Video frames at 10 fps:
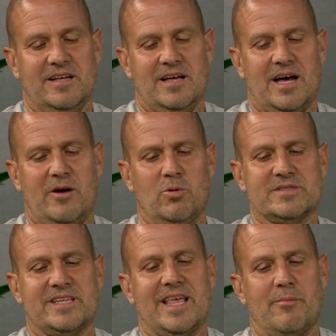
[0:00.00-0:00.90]
I
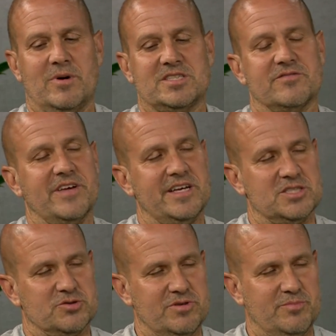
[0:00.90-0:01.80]
wasn't that much of a
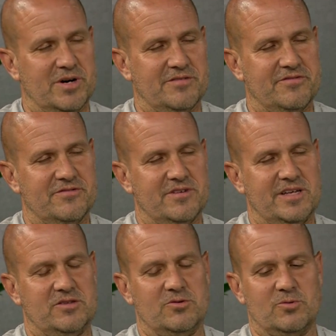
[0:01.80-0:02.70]
history buff. I
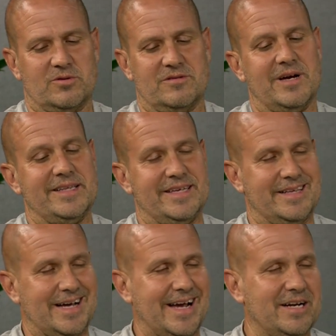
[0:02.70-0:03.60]
do I did
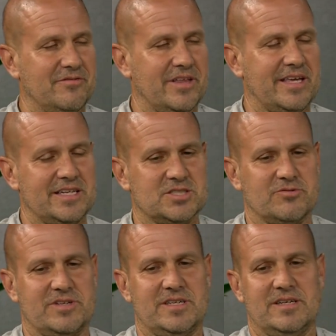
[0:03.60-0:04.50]
kind of like
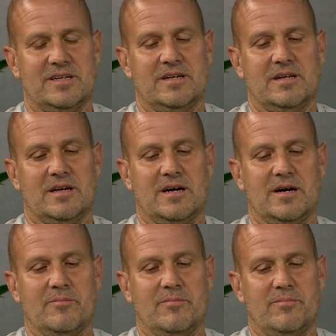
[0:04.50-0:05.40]
history,
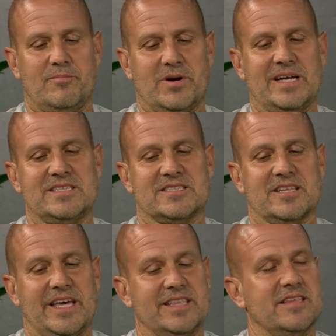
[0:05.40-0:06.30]
um, but I just
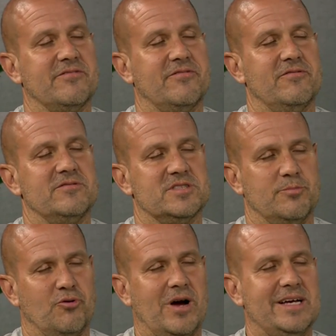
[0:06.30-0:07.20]
liked the f-
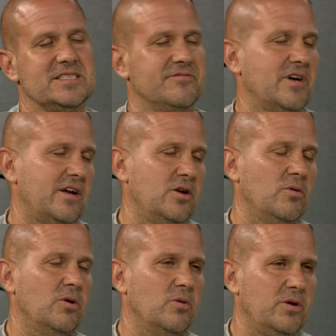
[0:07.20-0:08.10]
surprise of not
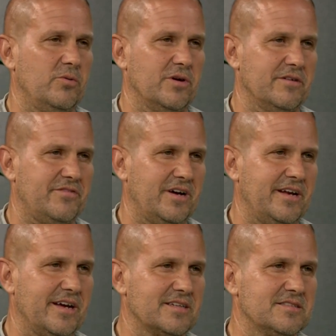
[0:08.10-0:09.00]
knowing what you were going to find
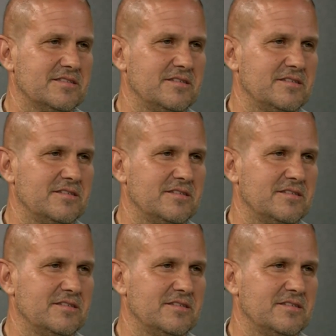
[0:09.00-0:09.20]
next.